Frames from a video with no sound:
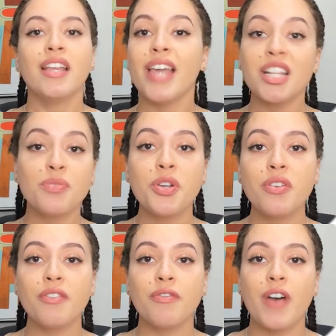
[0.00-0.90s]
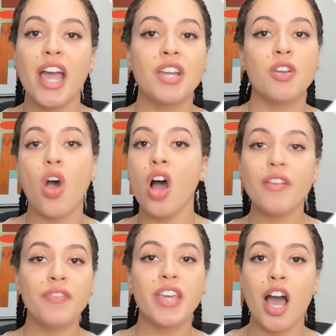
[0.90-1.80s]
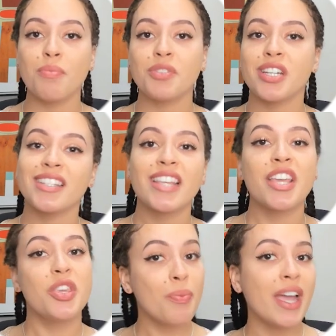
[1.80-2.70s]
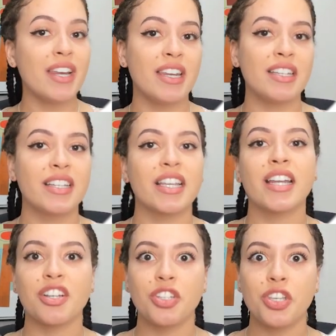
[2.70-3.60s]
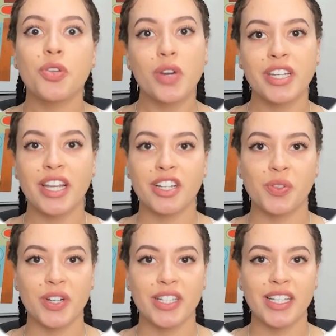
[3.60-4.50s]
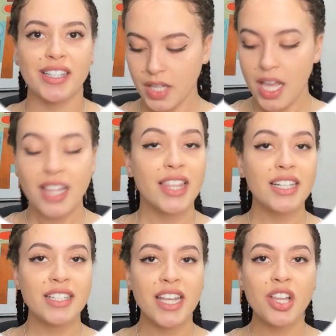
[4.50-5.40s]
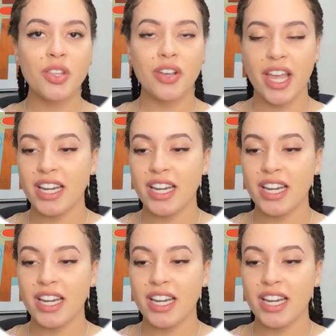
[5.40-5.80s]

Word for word: That's where you can find all of the options that you might need to connect to your data sources. Let's take a look at an